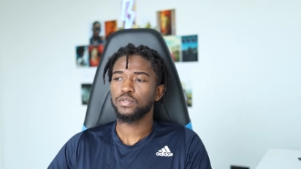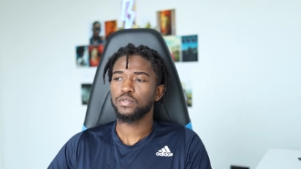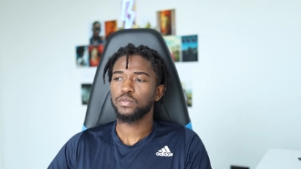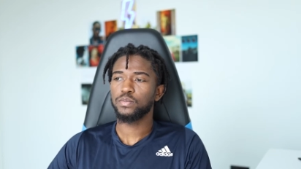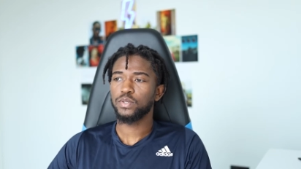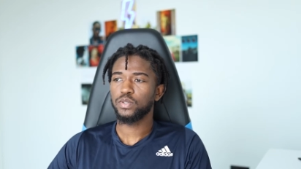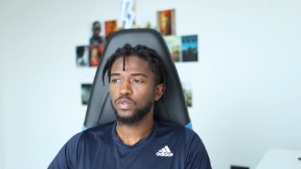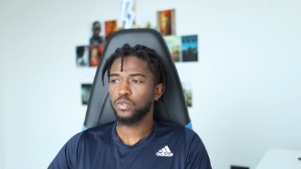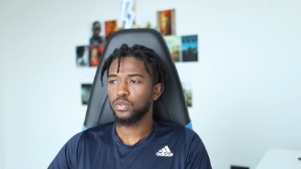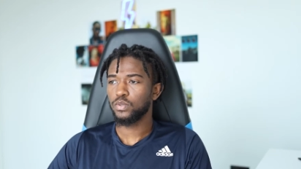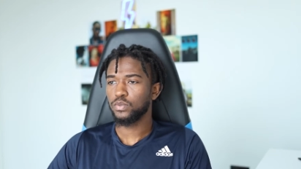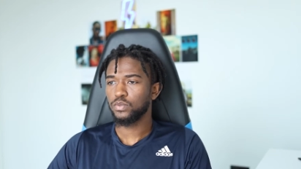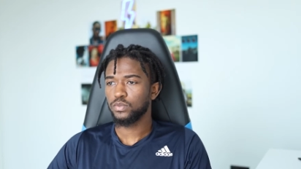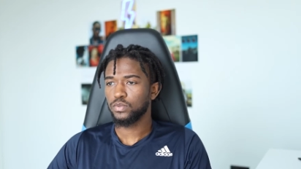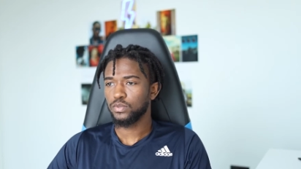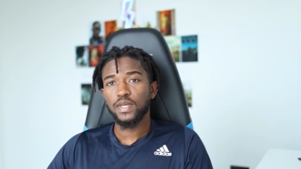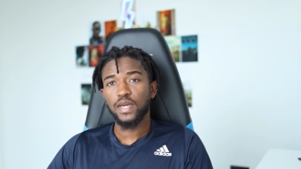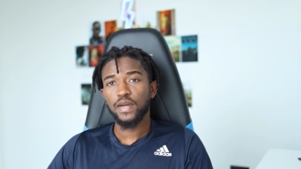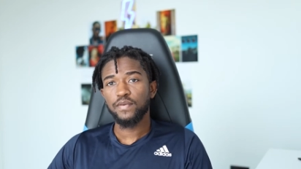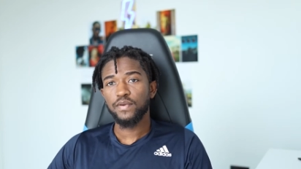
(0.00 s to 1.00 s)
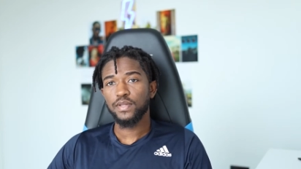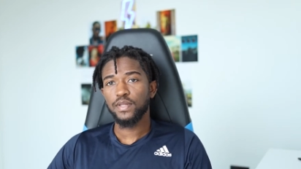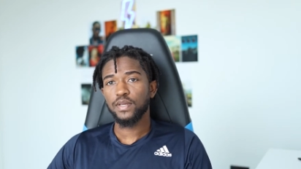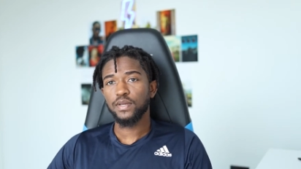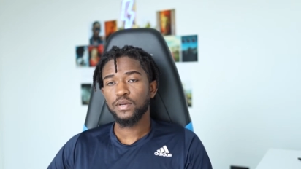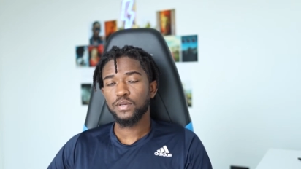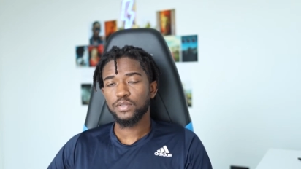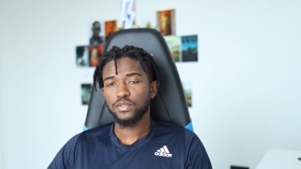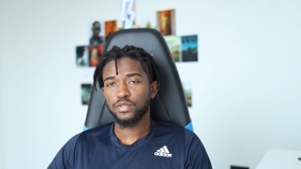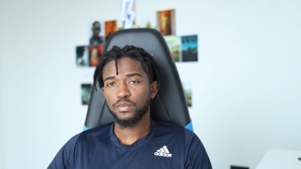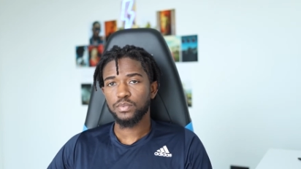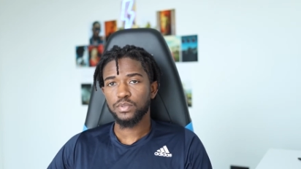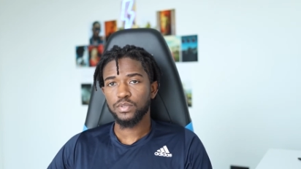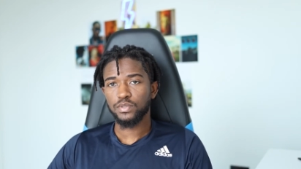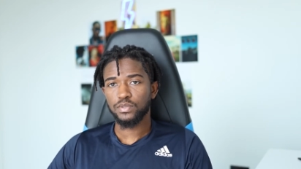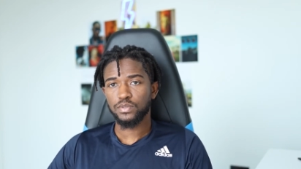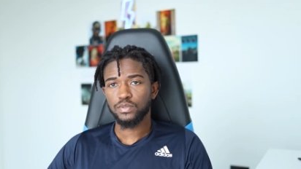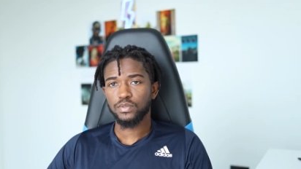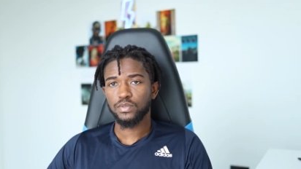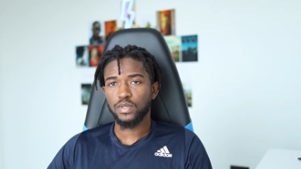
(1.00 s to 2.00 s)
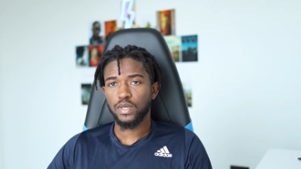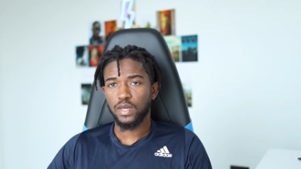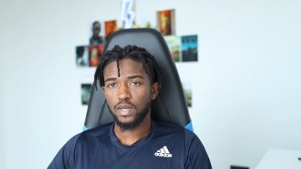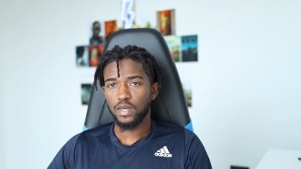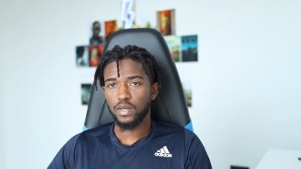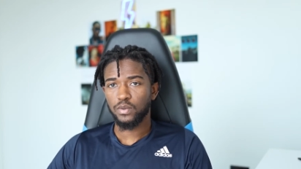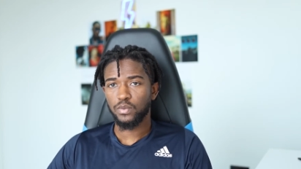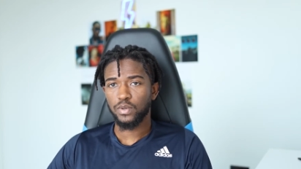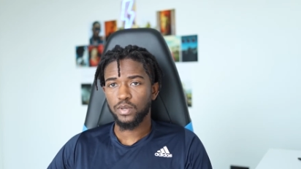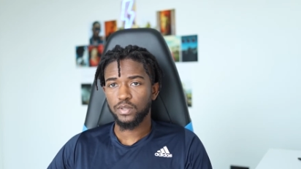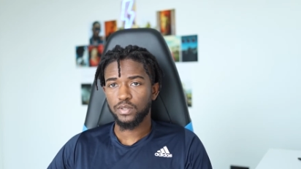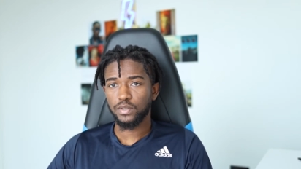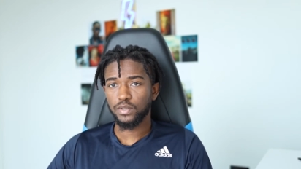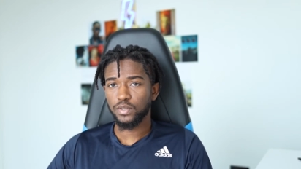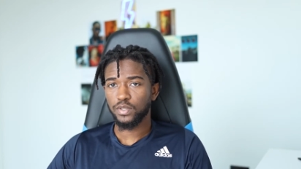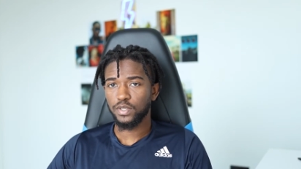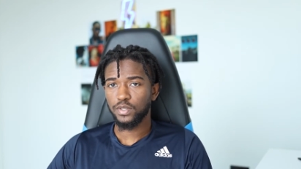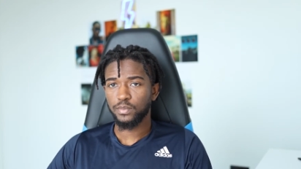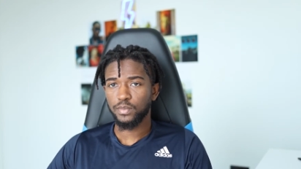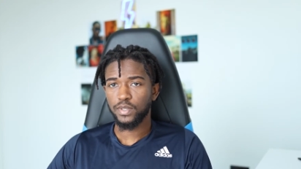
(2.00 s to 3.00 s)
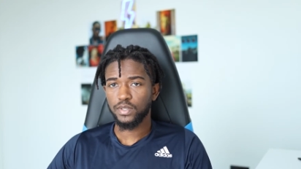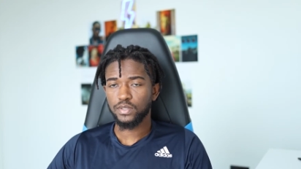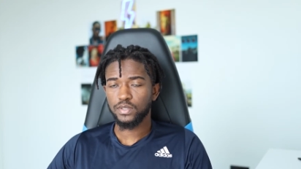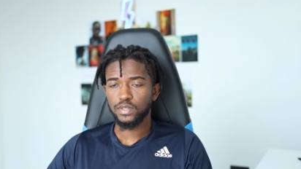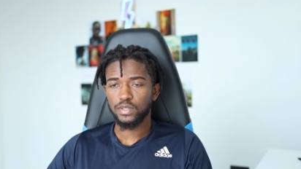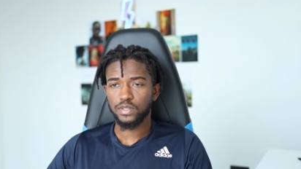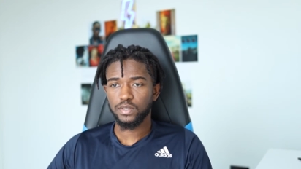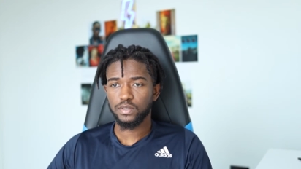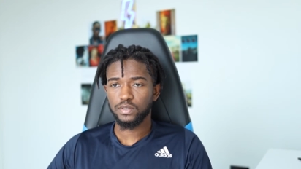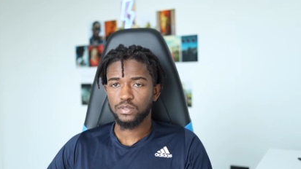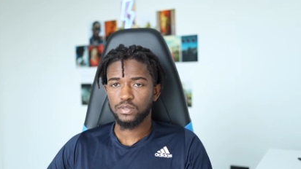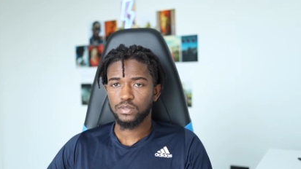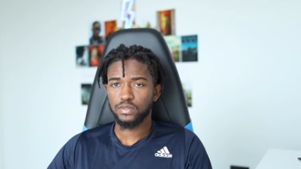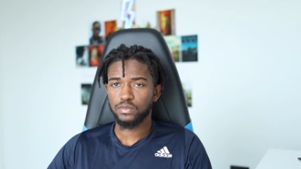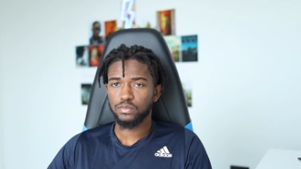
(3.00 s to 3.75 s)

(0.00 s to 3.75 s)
to be told. Everything contributes to how well your image is.